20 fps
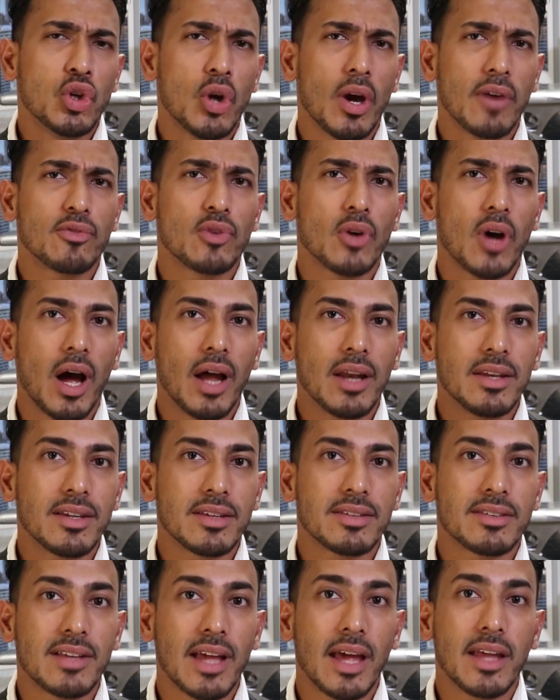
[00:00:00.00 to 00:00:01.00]
You have to
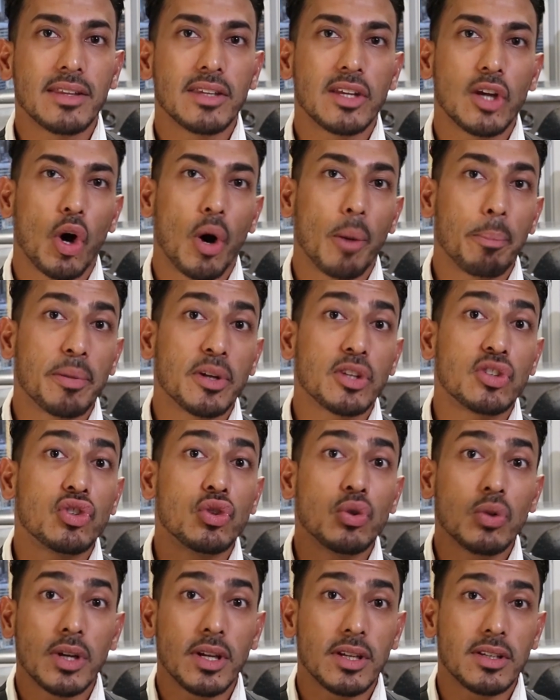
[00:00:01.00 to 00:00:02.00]
understand the
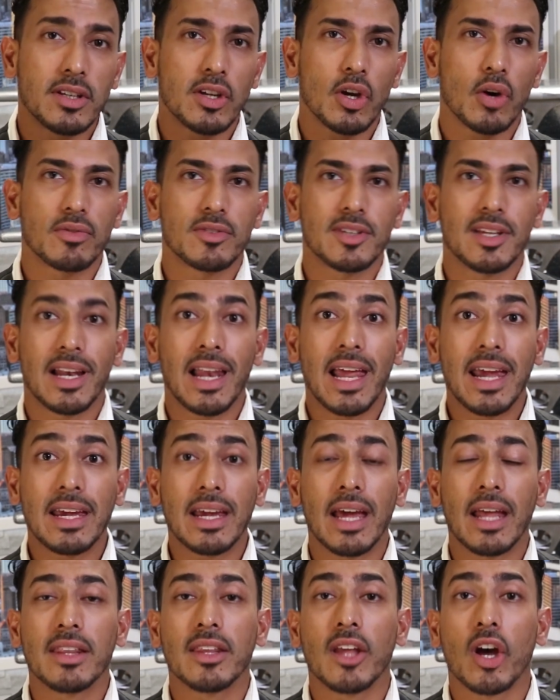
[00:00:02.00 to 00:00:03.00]
opportunity of
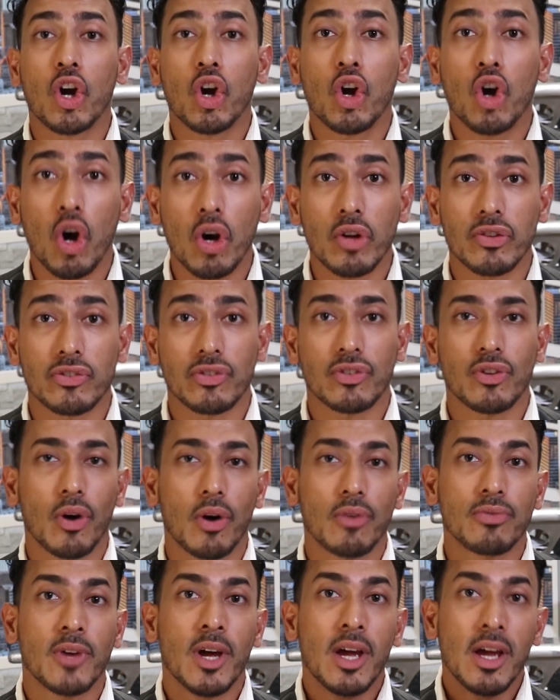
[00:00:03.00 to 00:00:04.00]
delay and the cost
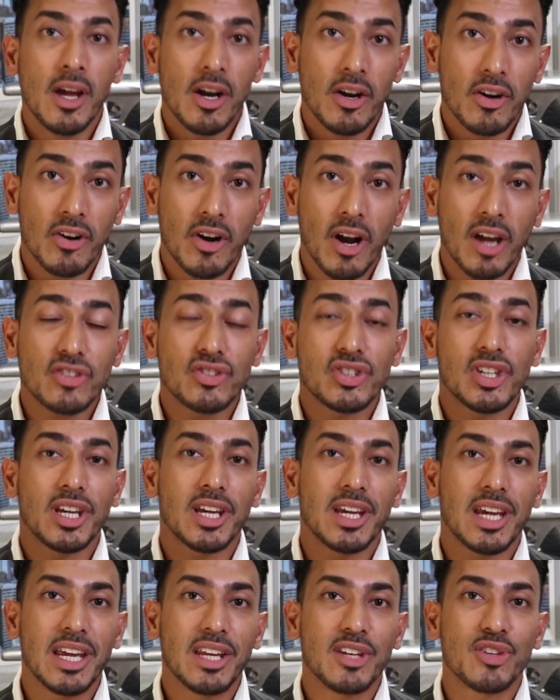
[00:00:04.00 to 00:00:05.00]
of
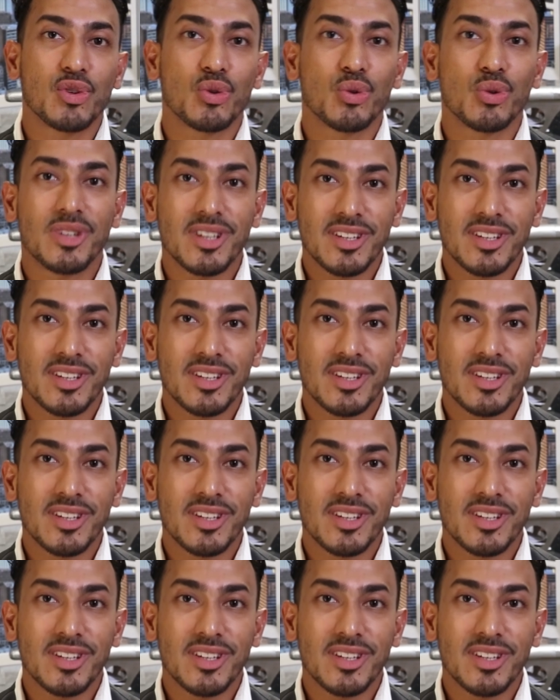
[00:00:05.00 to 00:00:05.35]
rushing into